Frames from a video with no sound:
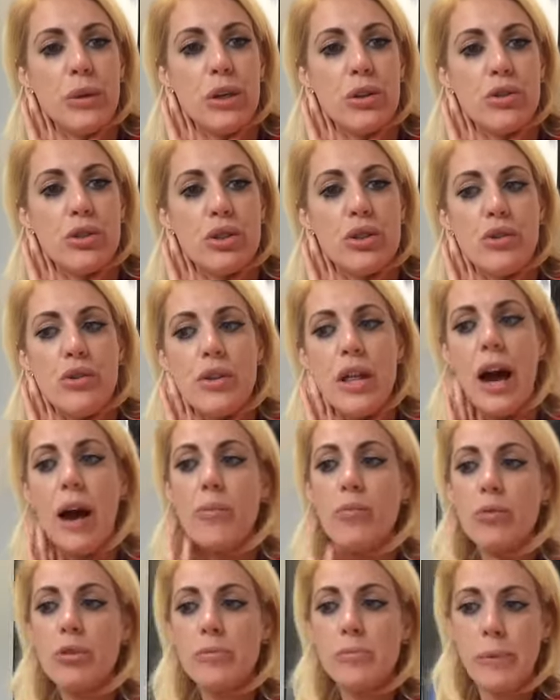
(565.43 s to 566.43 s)
do that
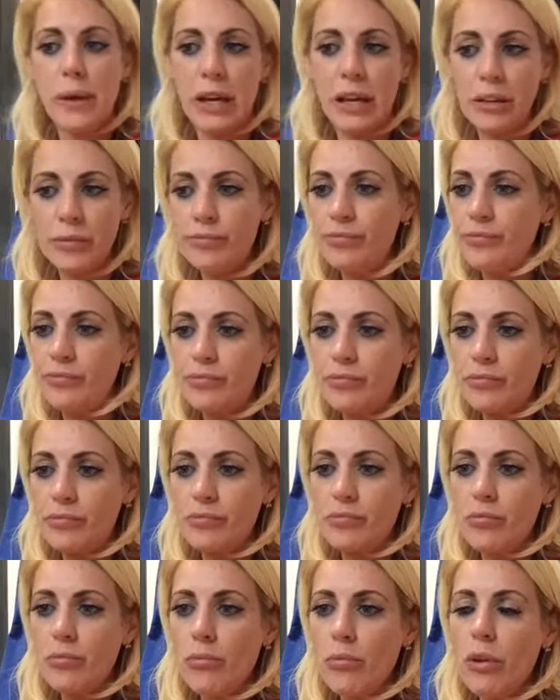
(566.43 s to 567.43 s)
would be
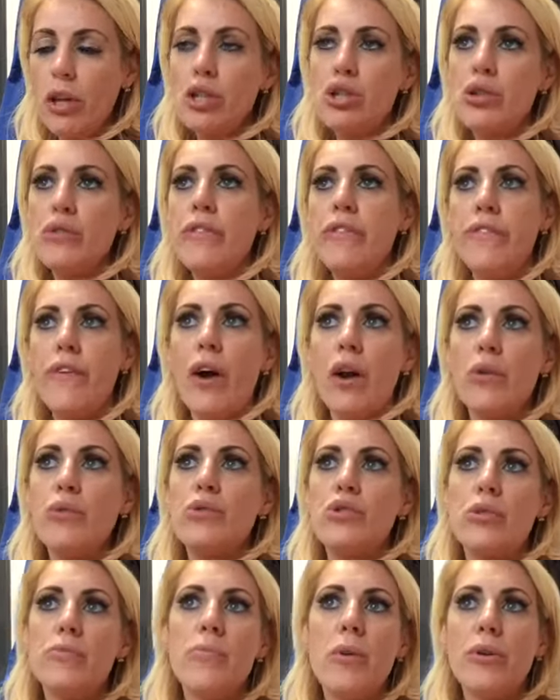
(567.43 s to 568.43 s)
to follow
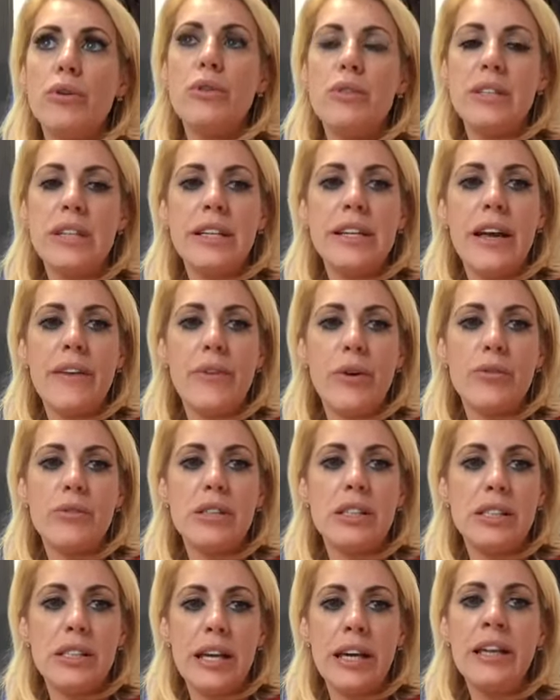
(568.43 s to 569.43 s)
someone who didn't have
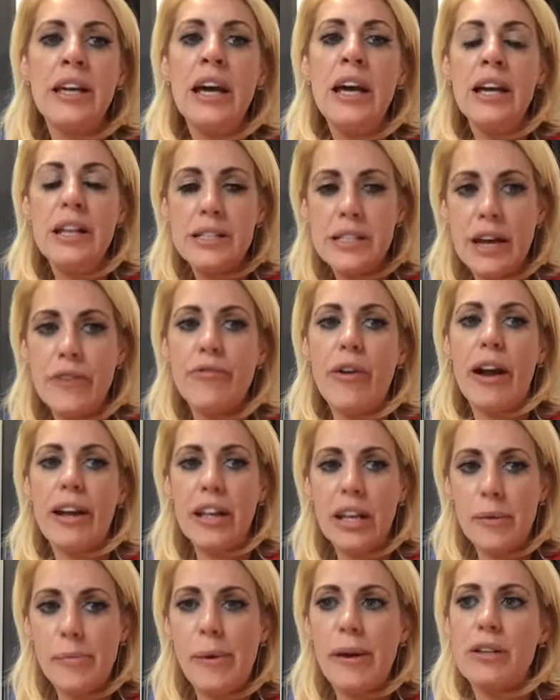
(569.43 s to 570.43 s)
OCD, take
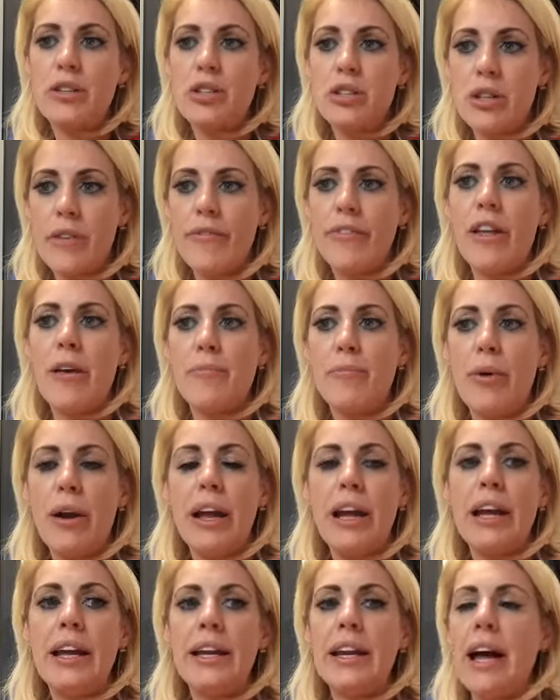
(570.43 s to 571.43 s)
regular pictures of their
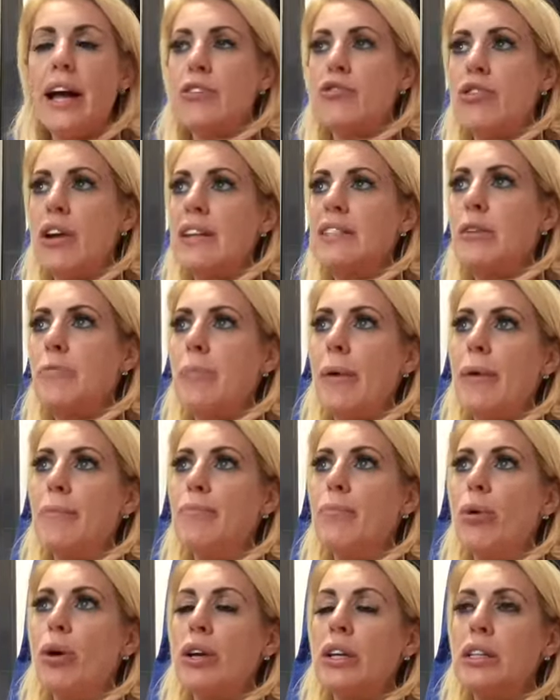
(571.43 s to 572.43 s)
brain and try to
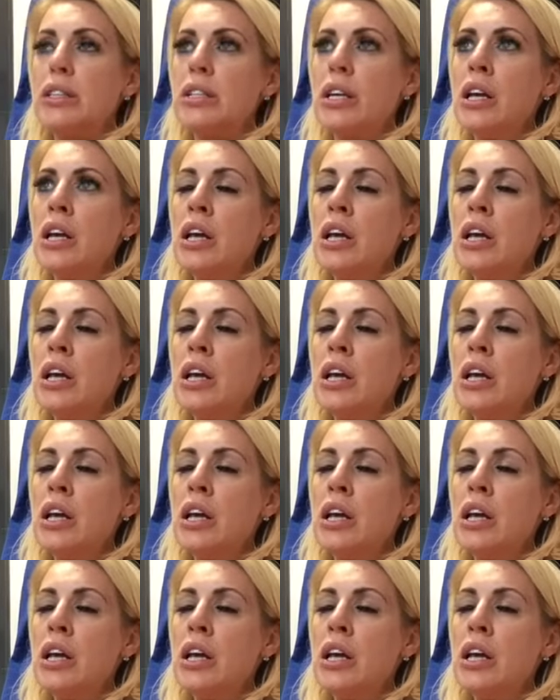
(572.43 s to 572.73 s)
pinpoint